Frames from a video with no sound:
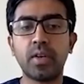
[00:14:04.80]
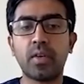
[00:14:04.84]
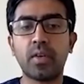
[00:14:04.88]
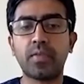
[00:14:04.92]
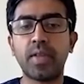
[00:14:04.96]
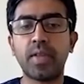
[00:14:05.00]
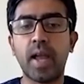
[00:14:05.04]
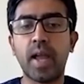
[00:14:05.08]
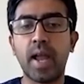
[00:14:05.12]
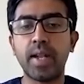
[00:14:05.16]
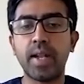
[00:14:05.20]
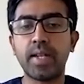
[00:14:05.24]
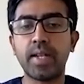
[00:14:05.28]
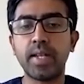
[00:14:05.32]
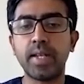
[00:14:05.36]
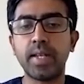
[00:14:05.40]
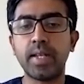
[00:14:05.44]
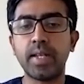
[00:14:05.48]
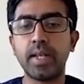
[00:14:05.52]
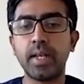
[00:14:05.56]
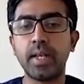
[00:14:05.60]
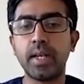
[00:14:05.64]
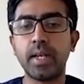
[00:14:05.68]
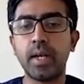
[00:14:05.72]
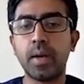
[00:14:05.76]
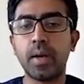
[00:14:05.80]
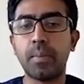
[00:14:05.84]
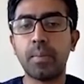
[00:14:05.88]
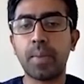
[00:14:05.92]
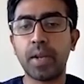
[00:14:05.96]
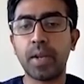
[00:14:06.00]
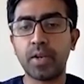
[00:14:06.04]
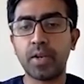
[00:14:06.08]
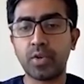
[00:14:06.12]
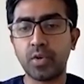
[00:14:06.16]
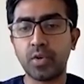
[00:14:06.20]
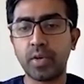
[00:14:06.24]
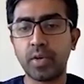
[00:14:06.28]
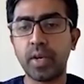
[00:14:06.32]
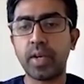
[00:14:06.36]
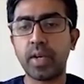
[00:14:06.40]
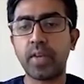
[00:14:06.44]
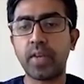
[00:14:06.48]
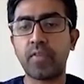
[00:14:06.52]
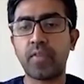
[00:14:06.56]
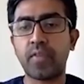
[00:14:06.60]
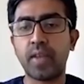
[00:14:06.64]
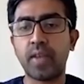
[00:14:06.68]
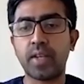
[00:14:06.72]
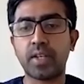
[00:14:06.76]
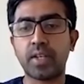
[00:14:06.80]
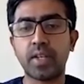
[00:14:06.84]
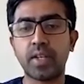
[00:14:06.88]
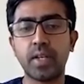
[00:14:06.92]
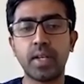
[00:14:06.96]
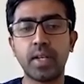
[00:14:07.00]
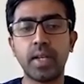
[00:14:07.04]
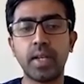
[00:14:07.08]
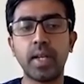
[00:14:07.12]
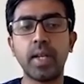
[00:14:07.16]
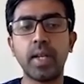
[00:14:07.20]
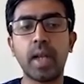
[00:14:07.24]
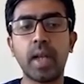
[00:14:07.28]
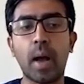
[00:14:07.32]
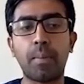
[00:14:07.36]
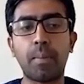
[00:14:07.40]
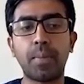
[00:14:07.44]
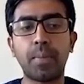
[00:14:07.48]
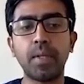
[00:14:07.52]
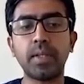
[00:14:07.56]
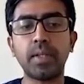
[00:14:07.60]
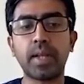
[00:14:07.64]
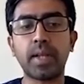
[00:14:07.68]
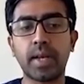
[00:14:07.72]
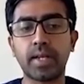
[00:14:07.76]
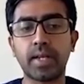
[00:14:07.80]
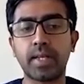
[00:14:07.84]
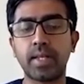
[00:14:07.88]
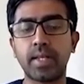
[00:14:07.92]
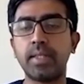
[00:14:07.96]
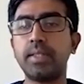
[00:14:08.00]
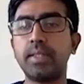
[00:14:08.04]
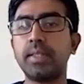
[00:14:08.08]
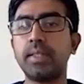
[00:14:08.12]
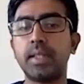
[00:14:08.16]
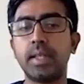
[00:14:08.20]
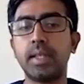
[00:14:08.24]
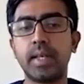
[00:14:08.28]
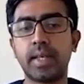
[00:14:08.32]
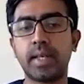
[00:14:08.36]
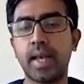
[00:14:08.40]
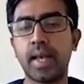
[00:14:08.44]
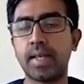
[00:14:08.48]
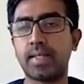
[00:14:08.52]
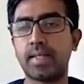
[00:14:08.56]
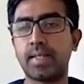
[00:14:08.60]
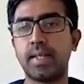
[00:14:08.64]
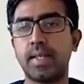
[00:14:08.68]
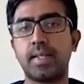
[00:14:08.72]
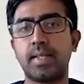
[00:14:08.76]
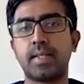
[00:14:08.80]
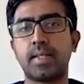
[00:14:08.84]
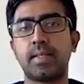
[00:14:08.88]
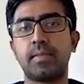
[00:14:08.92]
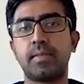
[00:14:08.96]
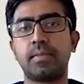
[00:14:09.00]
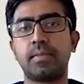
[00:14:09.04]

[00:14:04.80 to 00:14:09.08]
the anterior peritoneal reflection in upper rectal cancers.